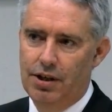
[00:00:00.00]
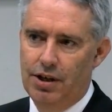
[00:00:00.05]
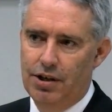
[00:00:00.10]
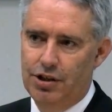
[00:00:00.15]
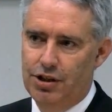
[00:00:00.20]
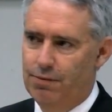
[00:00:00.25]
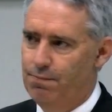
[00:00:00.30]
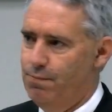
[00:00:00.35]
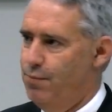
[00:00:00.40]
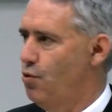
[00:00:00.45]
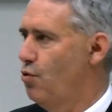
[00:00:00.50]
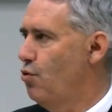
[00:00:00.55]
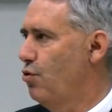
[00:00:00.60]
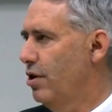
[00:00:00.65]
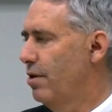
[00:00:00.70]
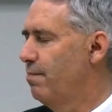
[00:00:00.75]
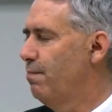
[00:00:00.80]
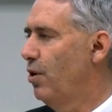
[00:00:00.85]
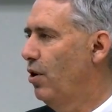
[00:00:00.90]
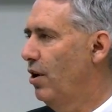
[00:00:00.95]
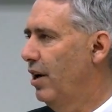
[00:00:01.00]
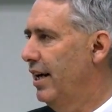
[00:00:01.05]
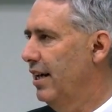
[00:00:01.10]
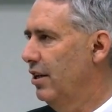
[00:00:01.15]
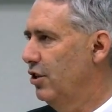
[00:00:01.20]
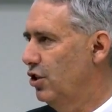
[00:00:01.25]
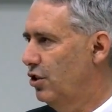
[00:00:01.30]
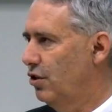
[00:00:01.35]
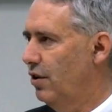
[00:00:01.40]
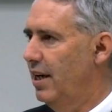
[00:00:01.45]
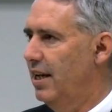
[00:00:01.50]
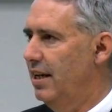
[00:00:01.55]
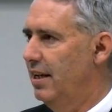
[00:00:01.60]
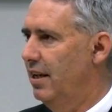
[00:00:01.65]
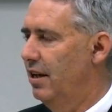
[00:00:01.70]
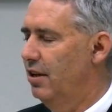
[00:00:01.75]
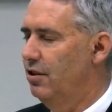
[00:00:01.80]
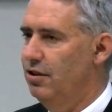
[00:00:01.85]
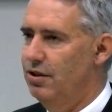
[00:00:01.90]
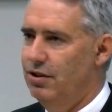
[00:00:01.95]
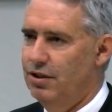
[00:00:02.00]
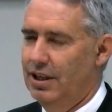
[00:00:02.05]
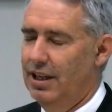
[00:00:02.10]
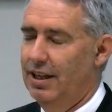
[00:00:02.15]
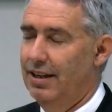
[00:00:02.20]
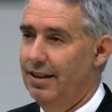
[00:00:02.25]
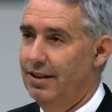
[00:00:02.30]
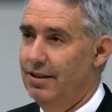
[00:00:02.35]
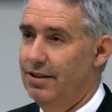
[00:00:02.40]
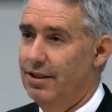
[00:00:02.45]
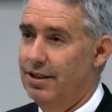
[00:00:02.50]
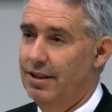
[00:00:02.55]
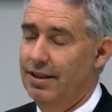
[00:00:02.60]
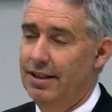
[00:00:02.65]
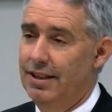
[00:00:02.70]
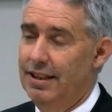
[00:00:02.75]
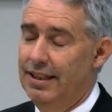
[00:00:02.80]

supported by Australia, New Zealand,